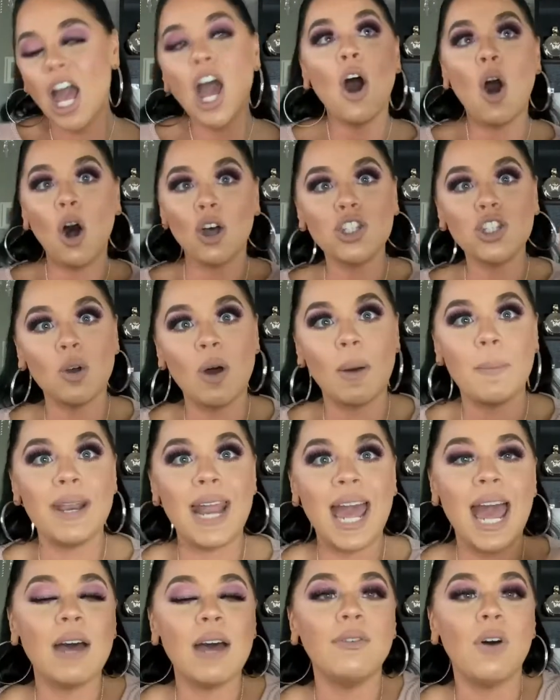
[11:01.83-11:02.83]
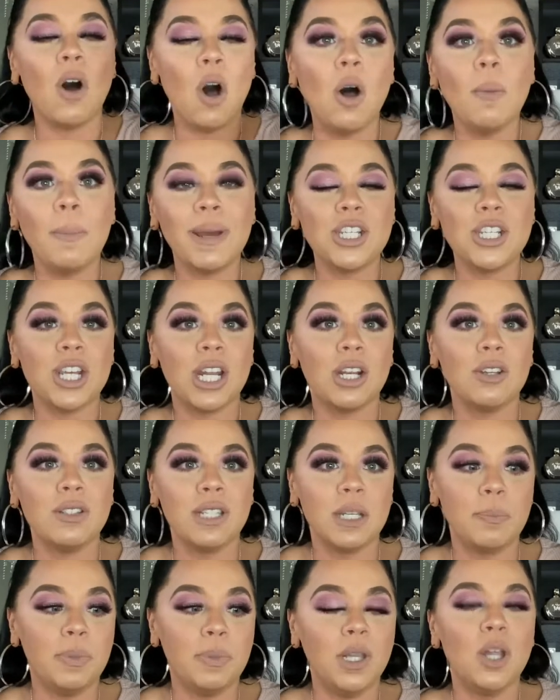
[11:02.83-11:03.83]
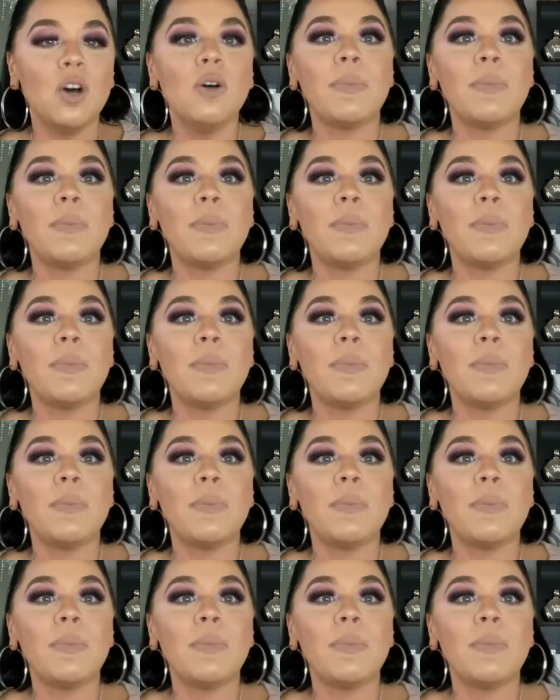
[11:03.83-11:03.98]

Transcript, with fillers: Also, I'm gonna have all my channels linked below.